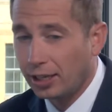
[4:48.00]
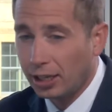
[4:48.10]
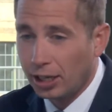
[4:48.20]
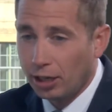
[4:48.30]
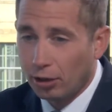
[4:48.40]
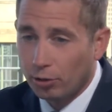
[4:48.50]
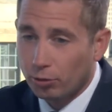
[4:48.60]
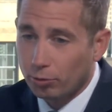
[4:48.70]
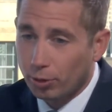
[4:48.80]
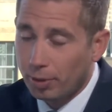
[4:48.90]
that.
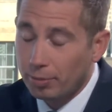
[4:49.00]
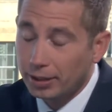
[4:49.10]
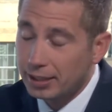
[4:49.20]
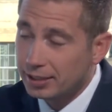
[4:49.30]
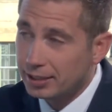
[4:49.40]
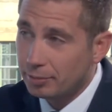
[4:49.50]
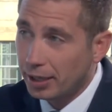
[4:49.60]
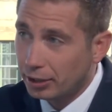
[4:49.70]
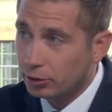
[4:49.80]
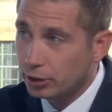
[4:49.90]
Republicans
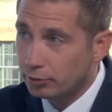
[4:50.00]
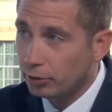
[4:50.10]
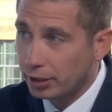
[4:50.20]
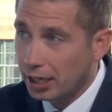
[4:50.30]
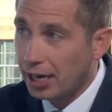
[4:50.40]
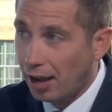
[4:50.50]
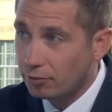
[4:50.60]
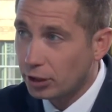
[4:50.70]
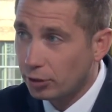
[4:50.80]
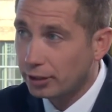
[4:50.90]
and Tim Michaels have really
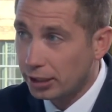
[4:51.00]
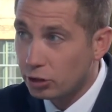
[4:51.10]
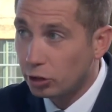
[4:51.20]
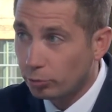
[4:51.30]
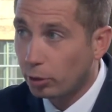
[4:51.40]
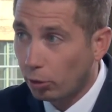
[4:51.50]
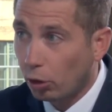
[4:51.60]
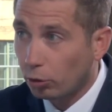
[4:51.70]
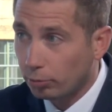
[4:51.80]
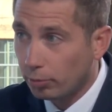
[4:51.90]
gone after you on the issue of
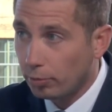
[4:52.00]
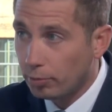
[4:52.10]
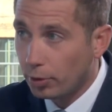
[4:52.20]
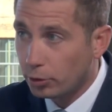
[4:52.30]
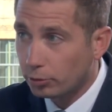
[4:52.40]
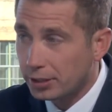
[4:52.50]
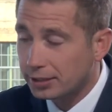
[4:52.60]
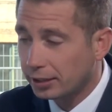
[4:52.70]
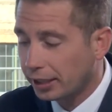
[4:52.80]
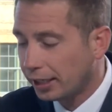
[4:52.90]
parole
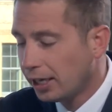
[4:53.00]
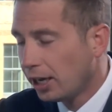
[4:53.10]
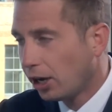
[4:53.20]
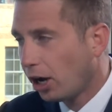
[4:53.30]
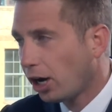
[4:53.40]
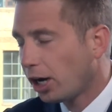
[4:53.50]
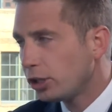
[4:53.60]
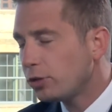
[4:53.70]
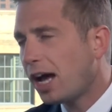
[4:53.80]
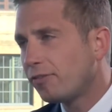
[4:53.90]
most recently.
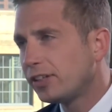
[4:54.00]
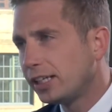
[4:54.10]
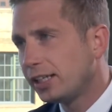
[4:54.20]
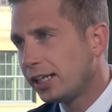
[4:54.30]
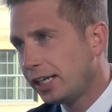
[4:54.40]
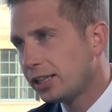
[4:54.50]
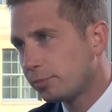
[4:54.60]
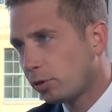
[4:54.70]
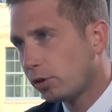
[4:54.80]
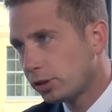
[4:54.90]
Are you confident
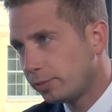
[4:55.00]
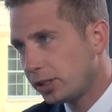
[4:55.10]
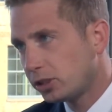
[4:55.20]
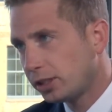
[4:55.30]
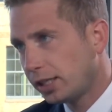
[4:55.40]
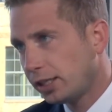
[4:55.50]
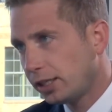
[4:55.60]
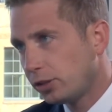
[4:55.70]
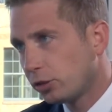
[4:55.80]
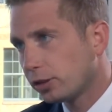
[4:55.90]
in the parole
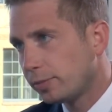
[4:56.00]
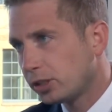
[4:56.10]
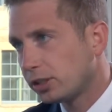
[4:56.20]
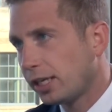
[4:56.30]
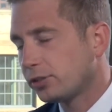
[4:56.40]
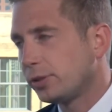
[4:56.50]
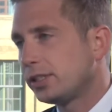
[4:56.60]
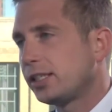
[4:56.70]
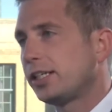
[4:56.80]
commission, in your commission, as